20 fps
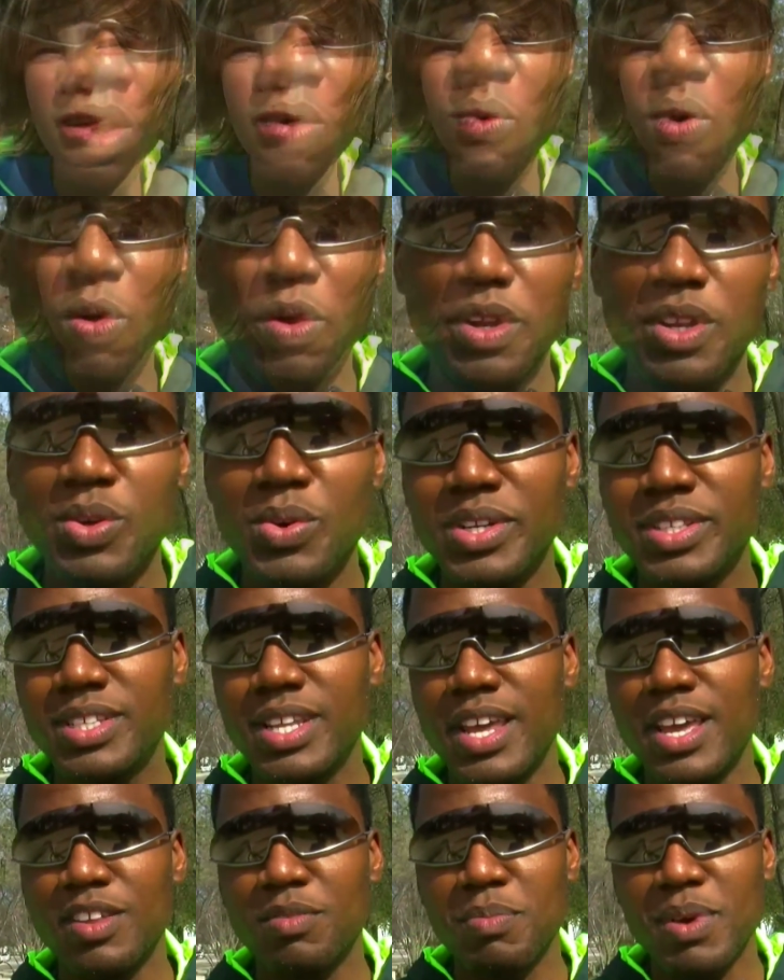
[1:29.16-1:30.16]
What we're doing
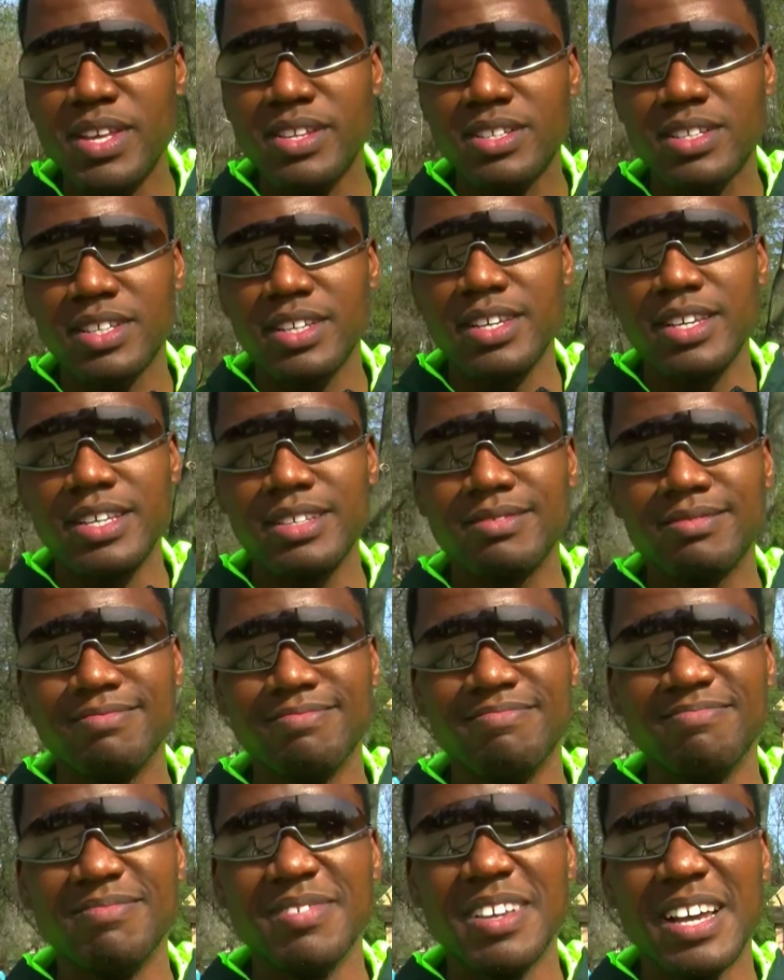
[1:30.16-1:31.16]
today is basically,
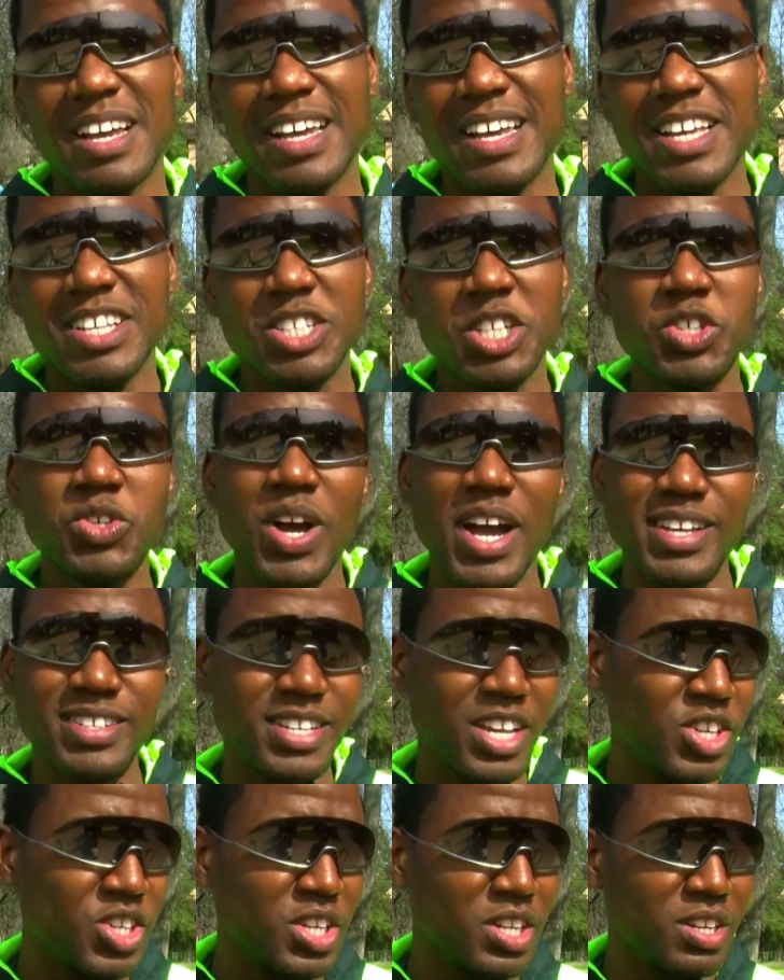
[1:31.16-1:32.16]
it's a
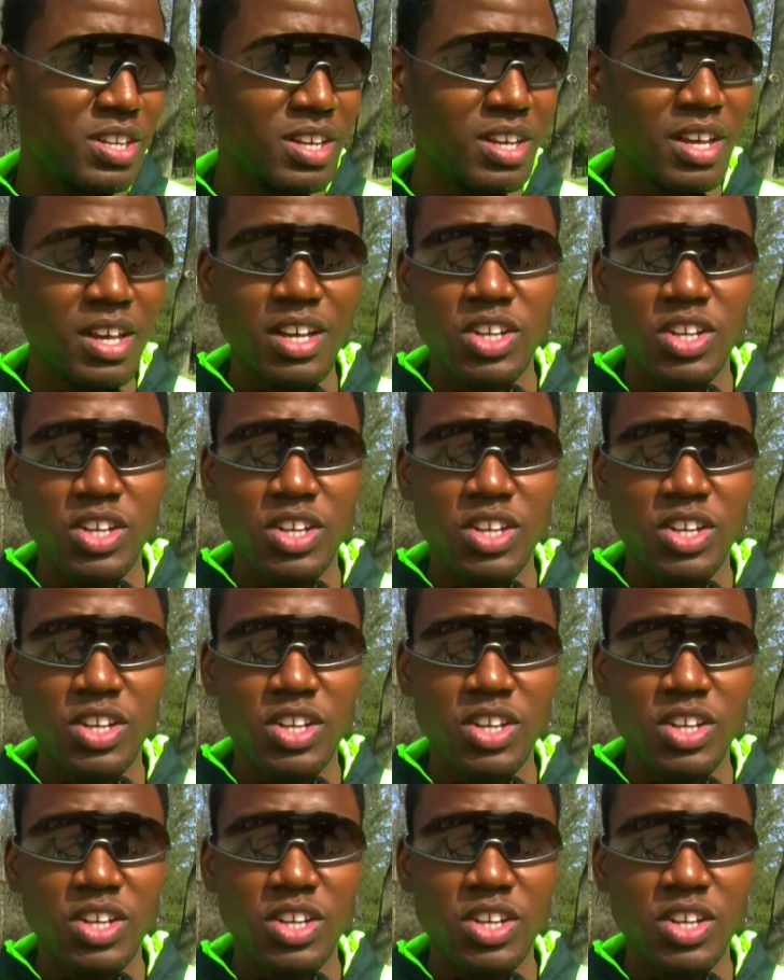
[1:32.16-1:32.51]
tri-session,